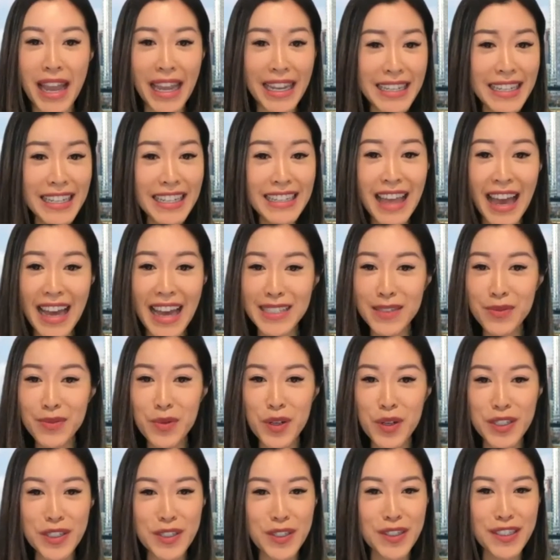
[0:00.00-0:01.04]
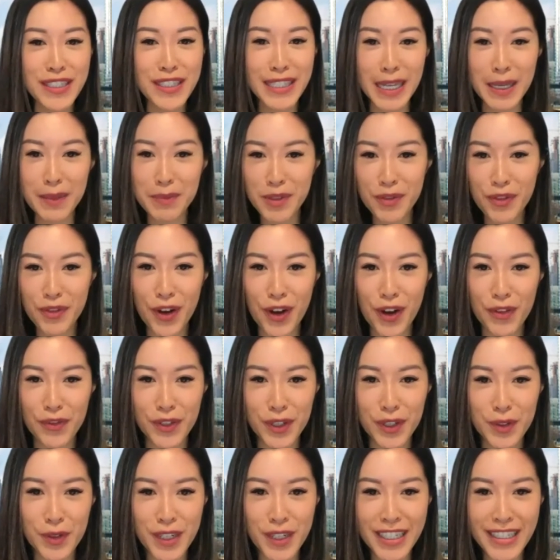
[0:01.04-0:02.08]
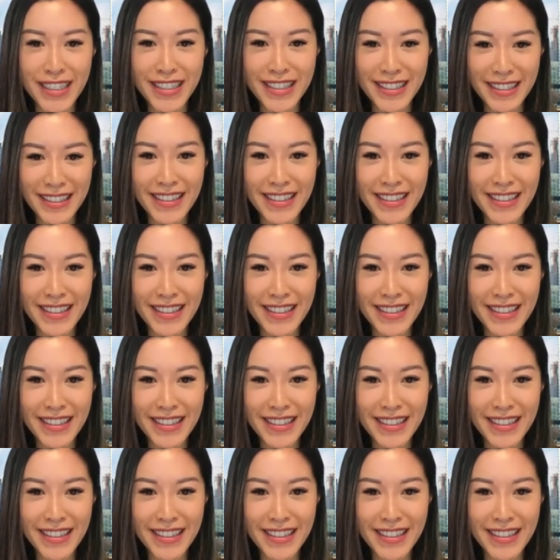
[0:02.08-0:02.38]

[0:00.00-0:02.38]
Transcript: Any last words or tips for our viewers?